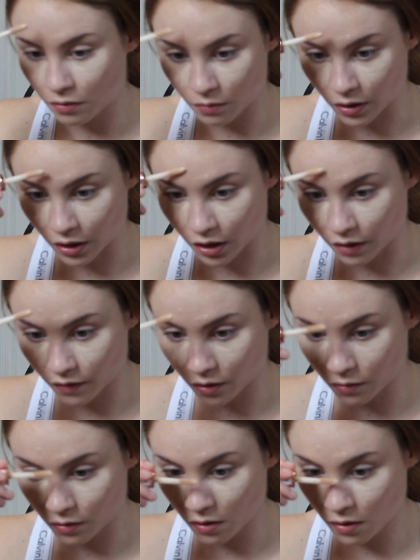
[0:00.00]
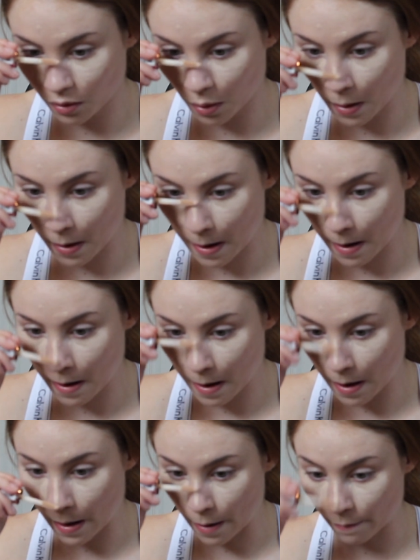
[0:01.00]
what I have going
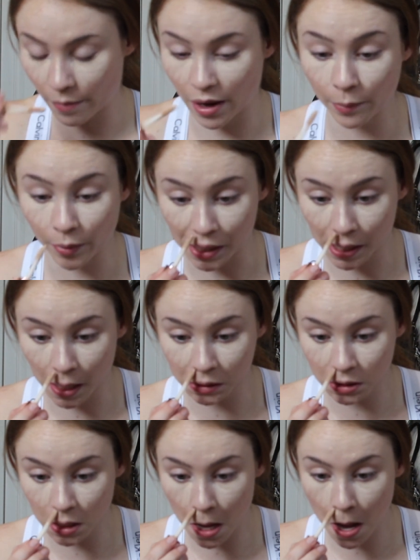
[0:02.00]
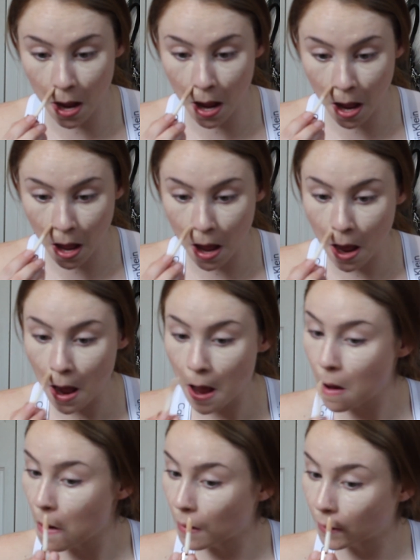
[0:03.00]
on. My breakouts
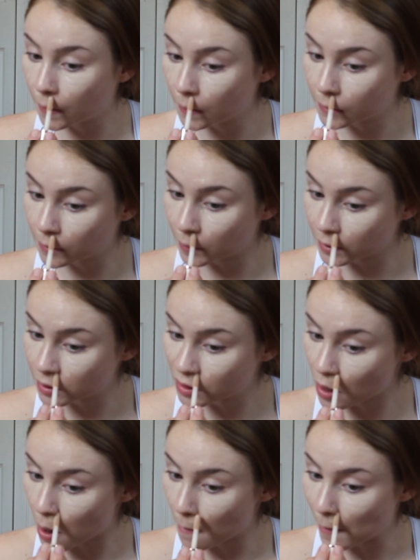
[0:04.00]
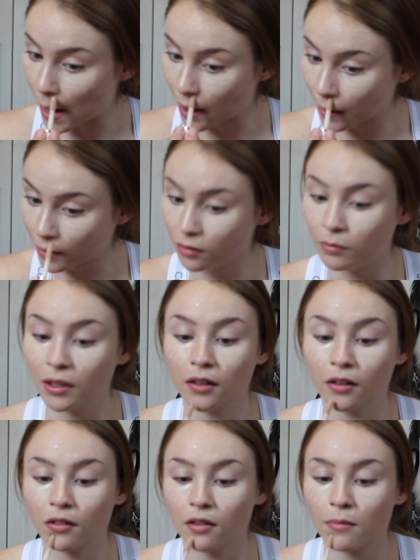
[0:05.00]
used to be so bad in the
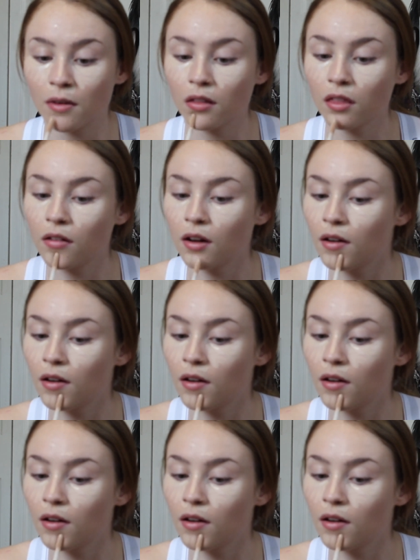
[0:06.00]
beginning of the month,